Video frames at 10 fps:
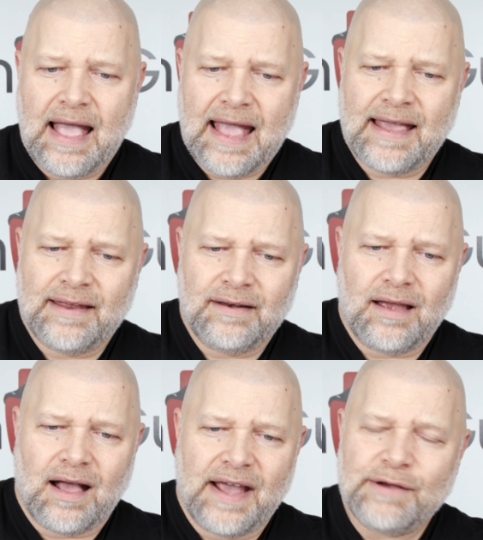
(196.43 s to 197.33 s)
And
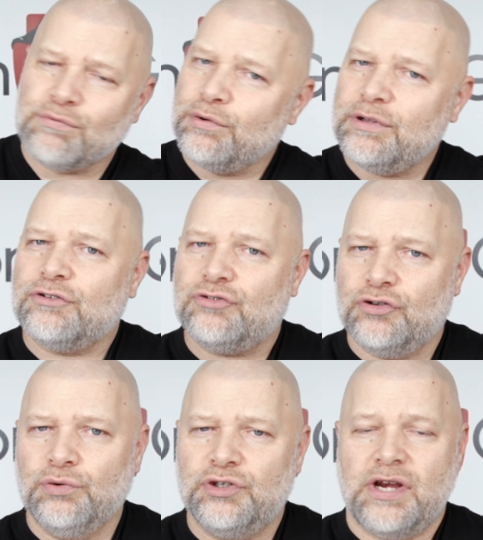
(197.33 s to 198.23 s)
I really
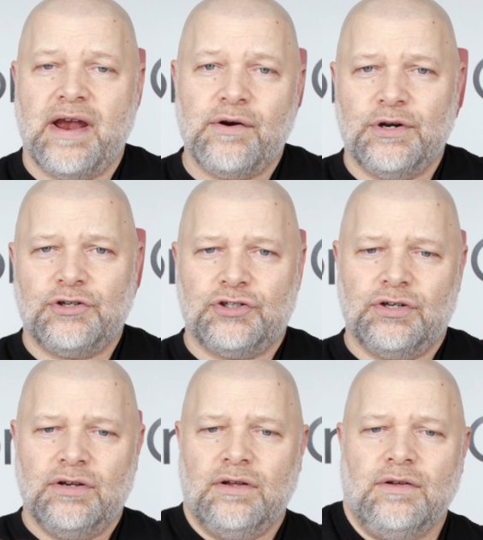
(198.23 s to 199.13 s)
do
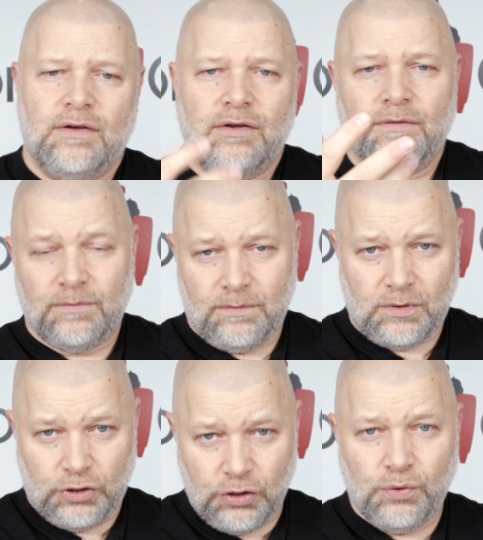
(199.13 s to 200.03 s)
cherish
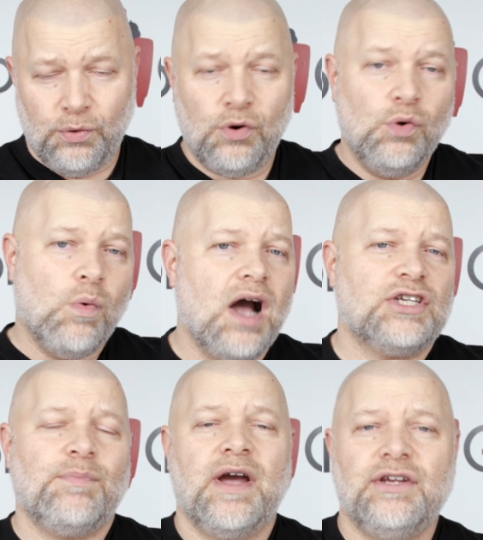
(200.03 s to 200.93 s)
you who
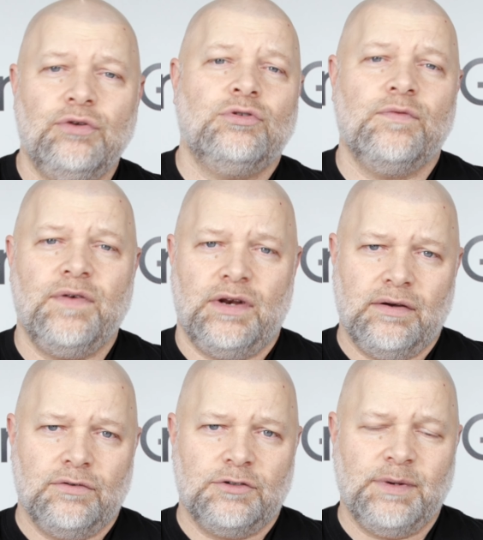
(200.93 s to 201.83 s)
watch my YouTube
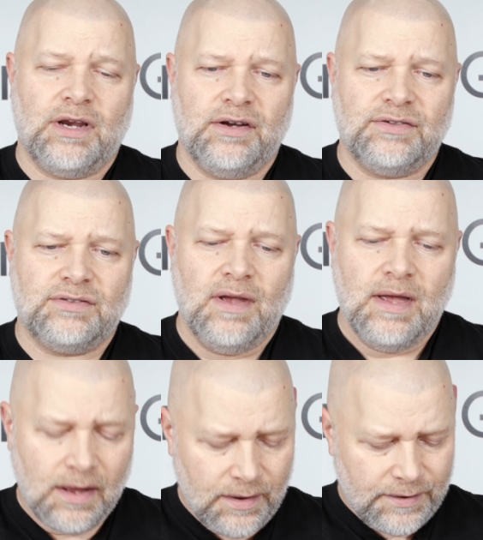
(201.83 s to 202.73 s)
videos, because
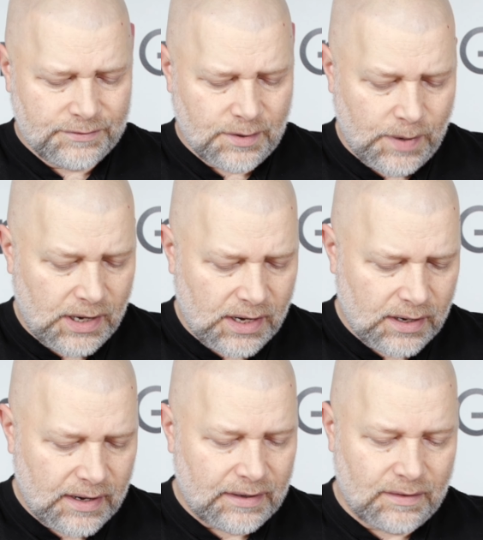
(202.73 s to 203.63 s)
to
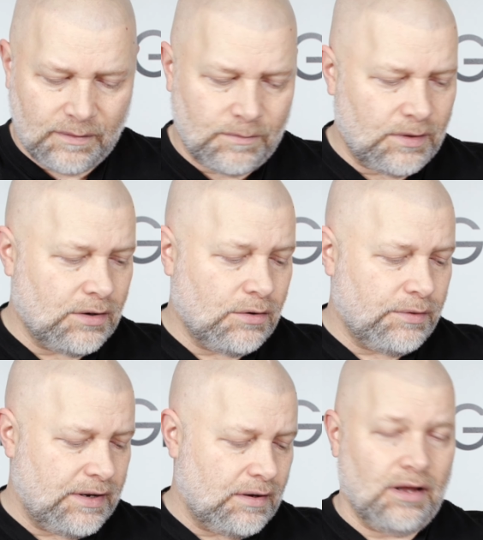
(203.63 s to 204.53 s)
me, you
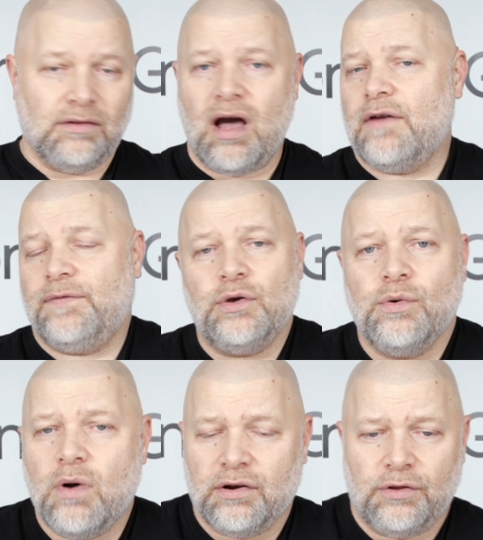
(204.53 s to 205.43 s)
know, a lot of
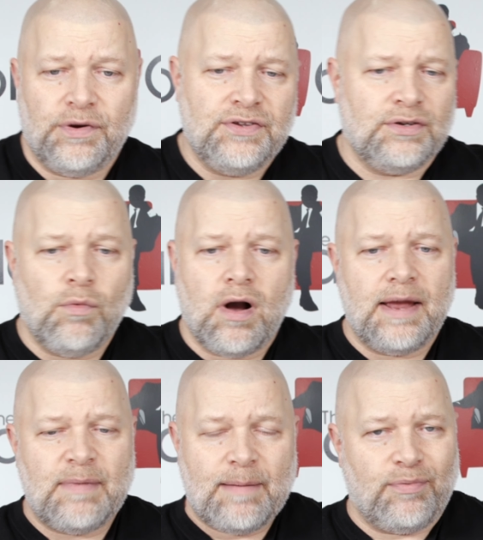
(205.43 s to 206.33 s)
you are the reason
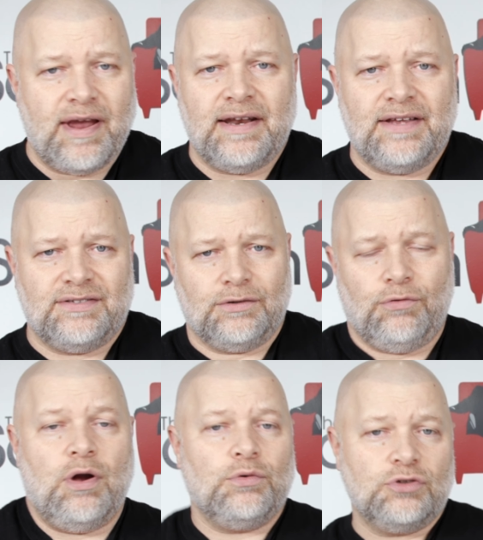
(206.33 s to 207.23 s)
why my brand has
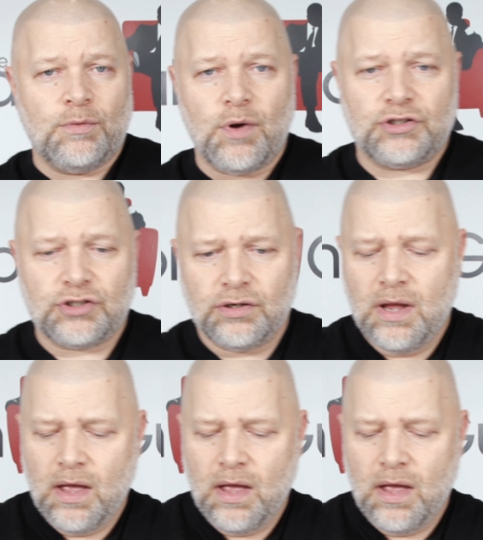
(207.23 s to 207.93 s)
grown so much.